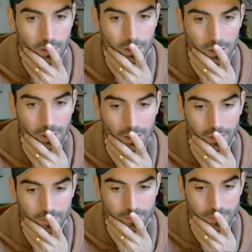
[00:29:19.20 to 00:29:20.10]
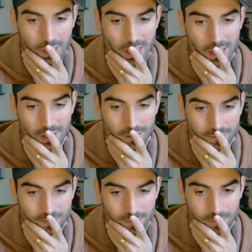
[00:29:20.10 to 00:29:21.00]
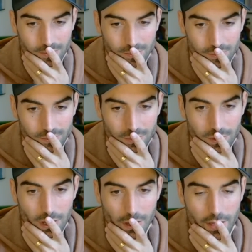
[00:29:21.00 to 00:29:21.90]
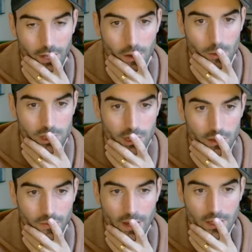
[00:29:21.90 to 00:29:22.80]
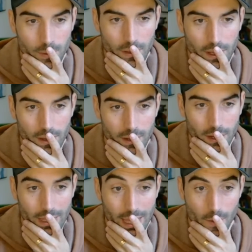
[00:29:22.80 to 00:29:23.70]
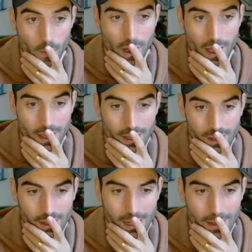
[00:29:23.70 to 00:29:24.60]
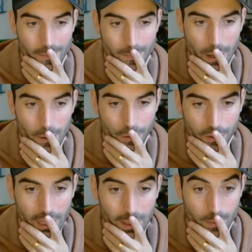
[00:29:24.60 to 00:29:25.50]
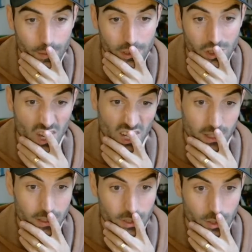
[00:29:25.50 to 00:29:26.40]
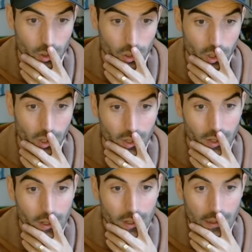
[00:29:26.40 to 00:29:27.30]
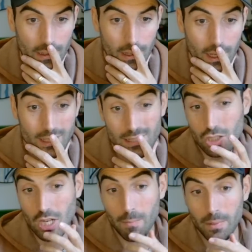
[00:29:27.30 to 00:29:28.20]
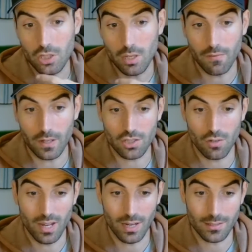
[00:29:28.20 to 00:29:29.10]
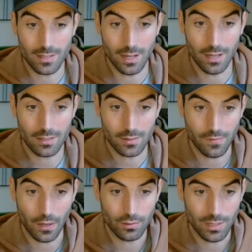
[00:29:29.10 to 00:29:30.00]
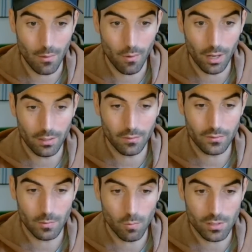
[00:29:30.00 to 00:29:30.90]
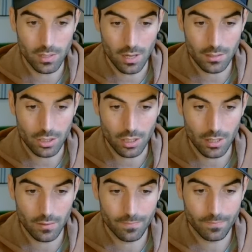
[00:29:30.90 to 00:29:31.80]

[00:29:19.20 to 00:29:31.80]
Okay. Yeah. I think a lot will sit on the fence with it, and I get why. Like, both teams struggling to score. This is a championship fixture, really, isn't it? It feels like one. Obviously was last year.